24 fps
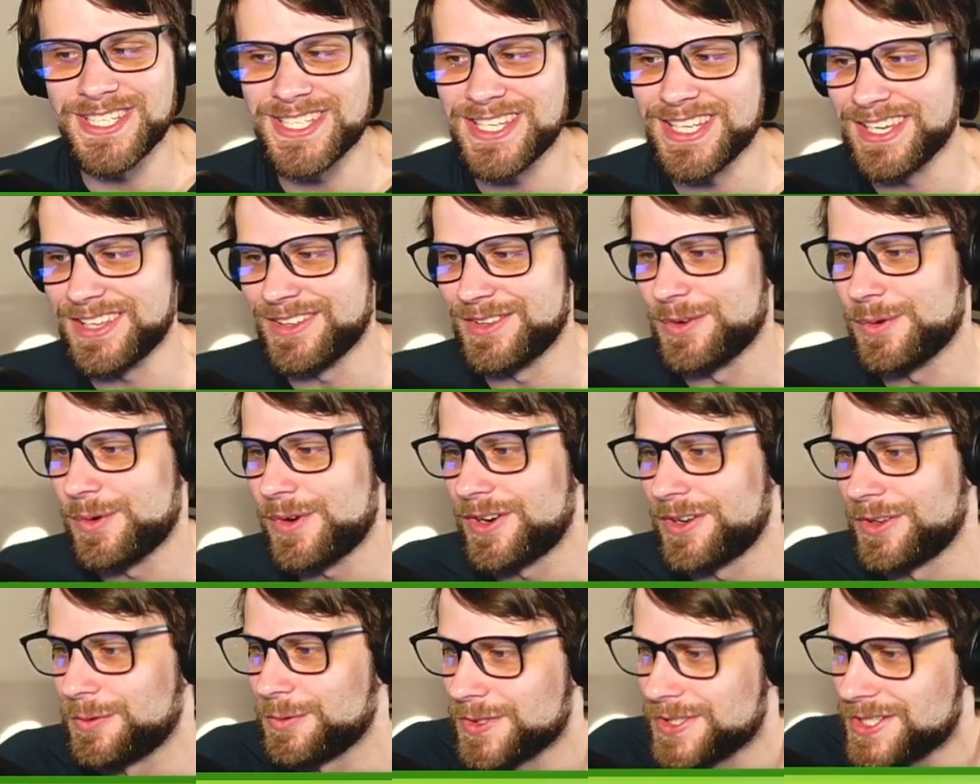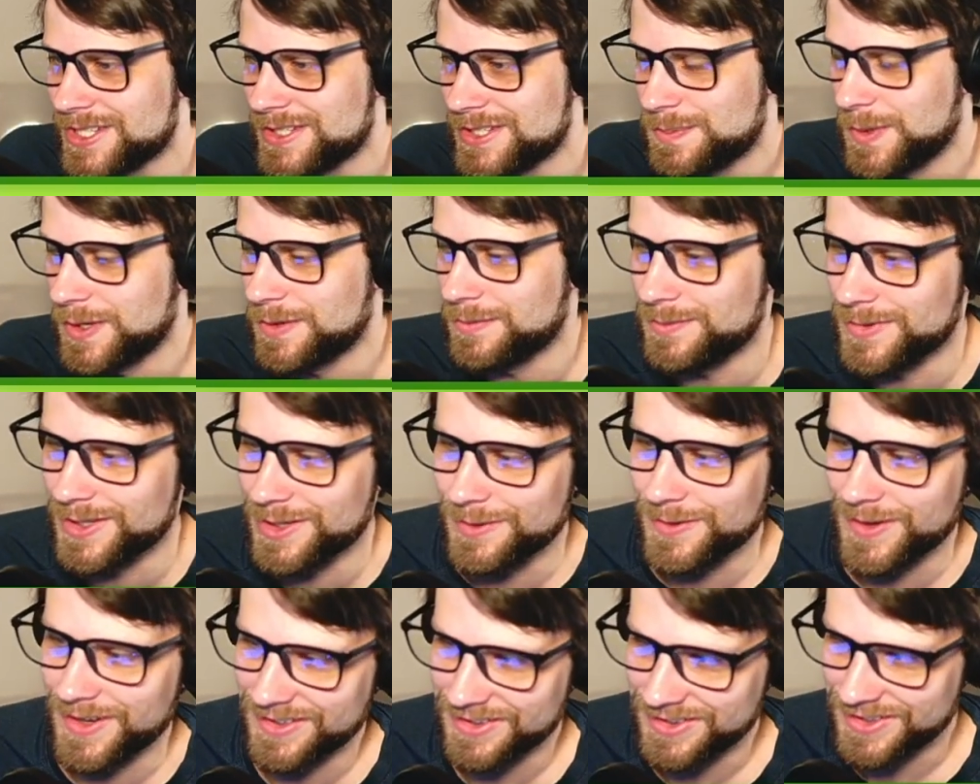thing in the world, which is put
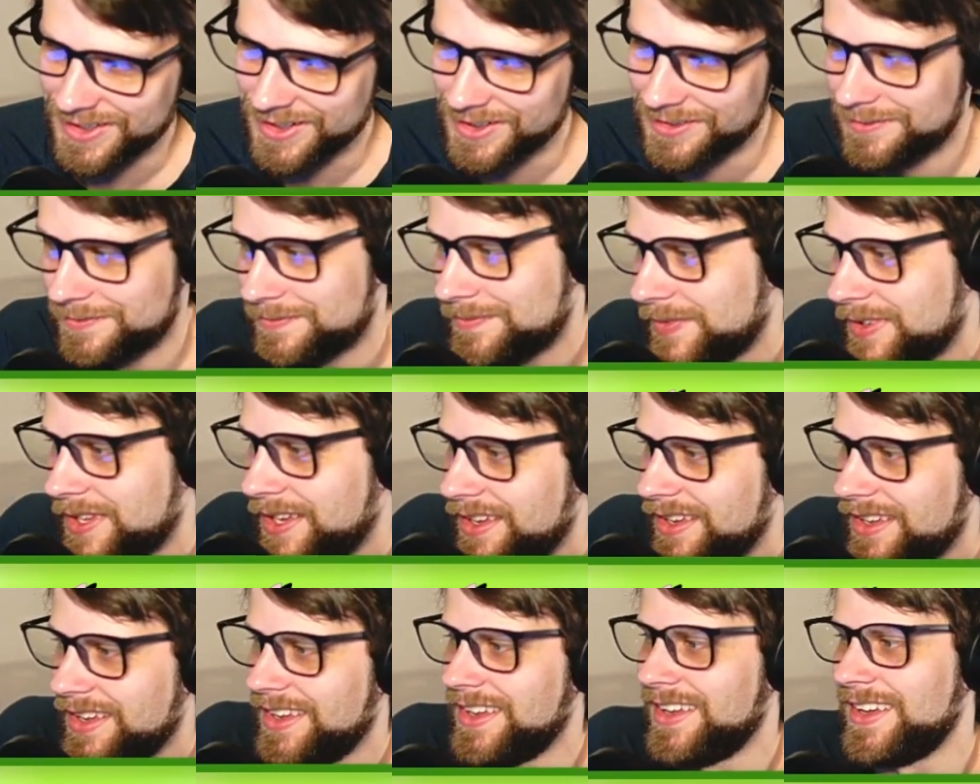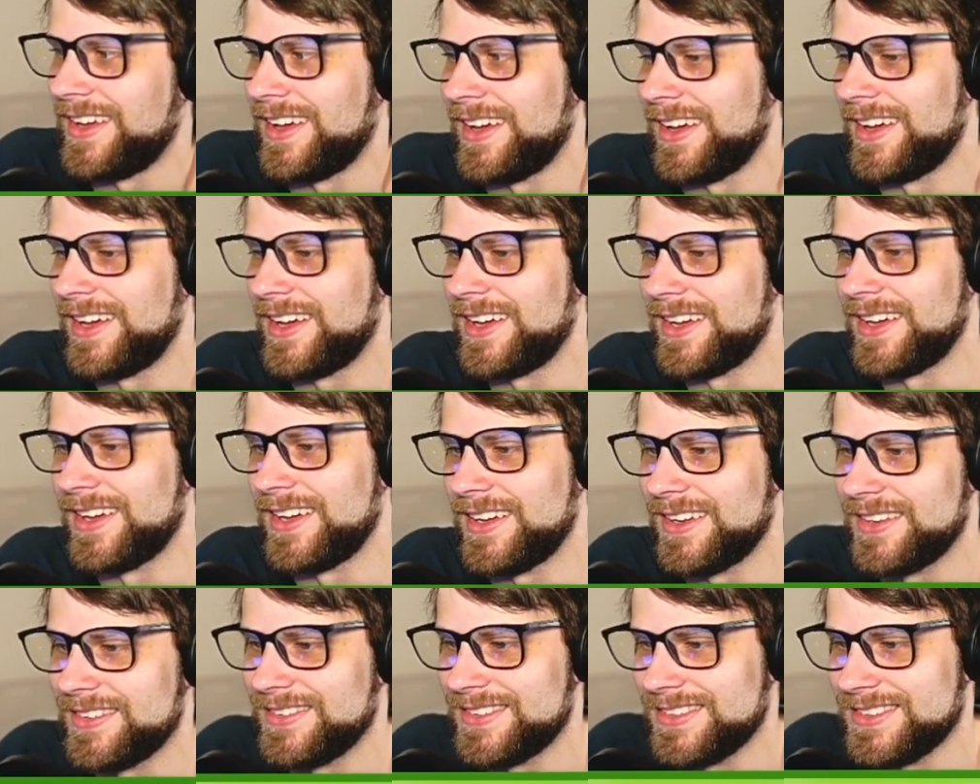Mew out there.
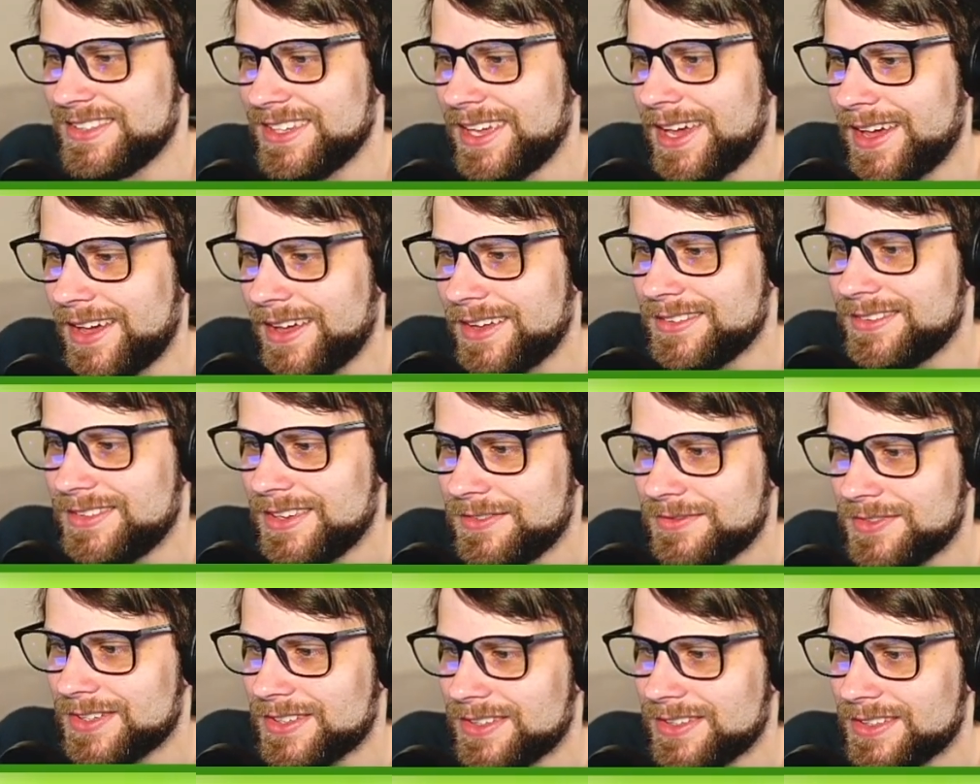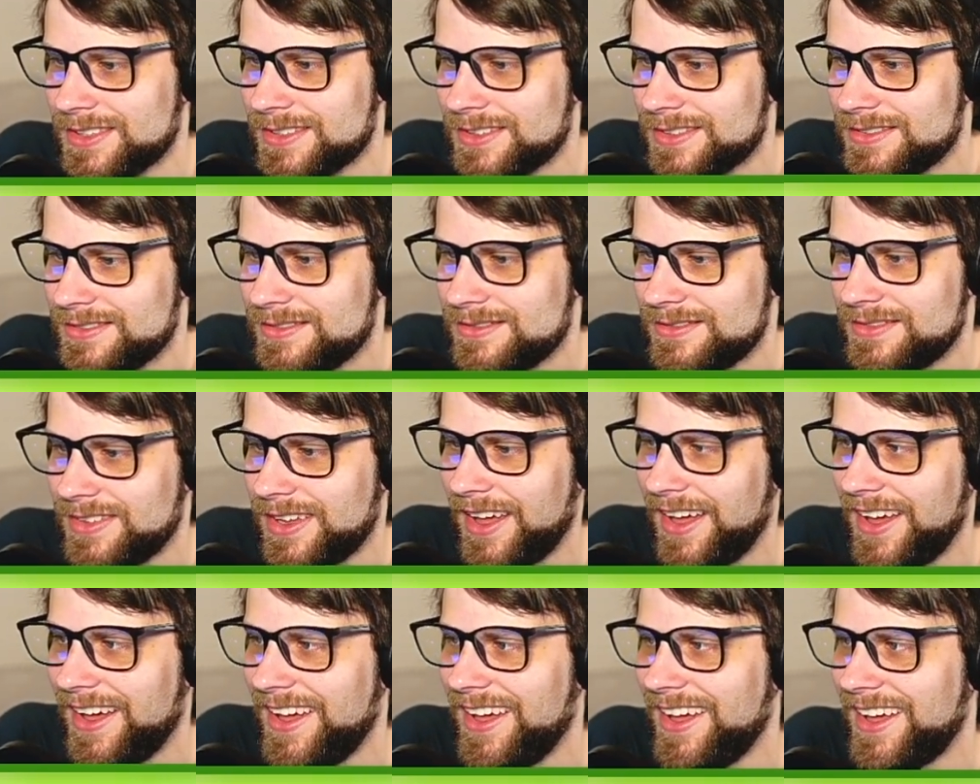Yeah, definitely.
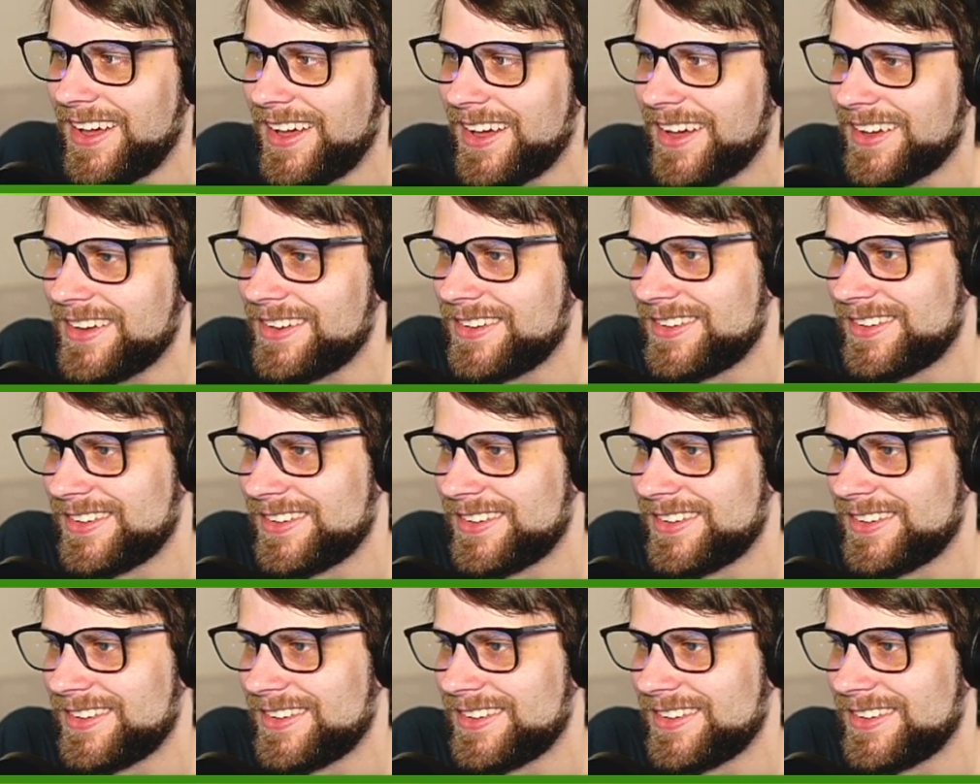Haha.